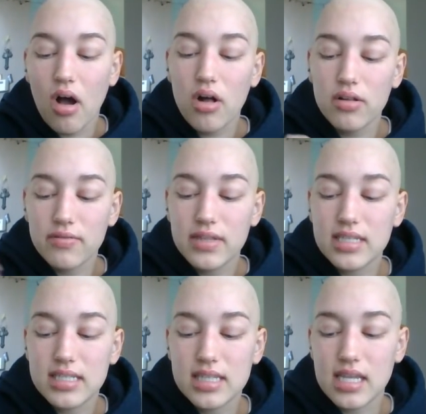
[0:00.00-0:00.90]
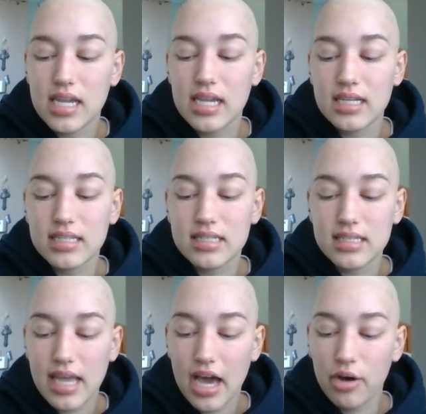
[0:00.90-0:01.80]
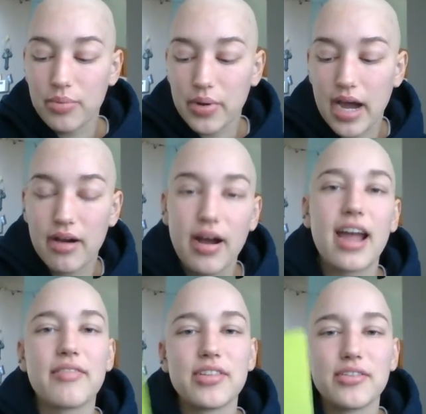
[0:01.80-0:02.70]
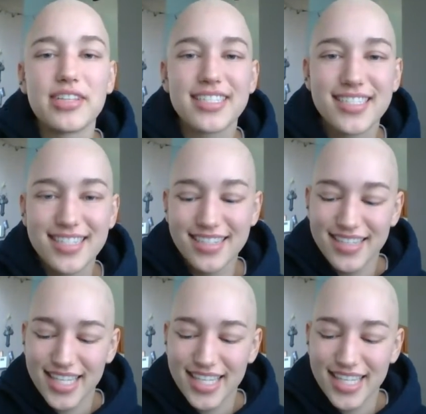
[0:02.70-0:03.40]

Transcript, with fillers: All of these things help you out. I have a little list,